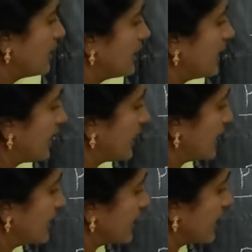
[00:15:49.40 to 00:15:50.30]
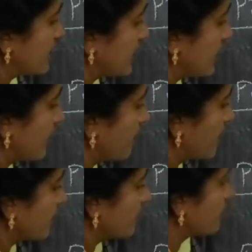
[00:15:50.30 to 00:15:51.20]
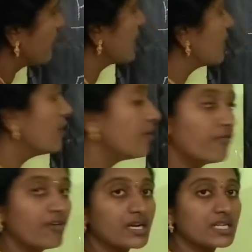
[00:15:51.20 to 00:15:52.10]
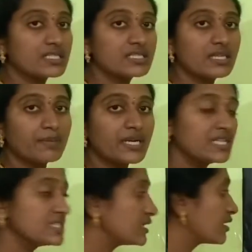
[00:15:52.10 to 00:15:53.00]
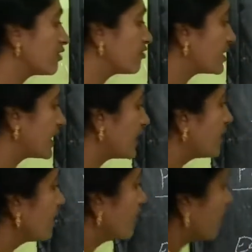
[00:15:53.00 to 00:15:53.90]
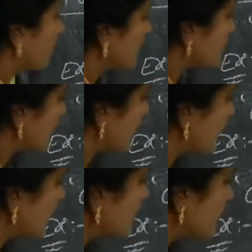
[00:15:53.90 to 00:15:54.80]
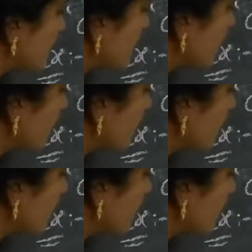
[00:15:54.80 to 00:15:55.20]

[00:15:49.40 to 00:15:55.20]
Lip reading: Here I can take the number 15. What is the predecessor of A? What is the condition?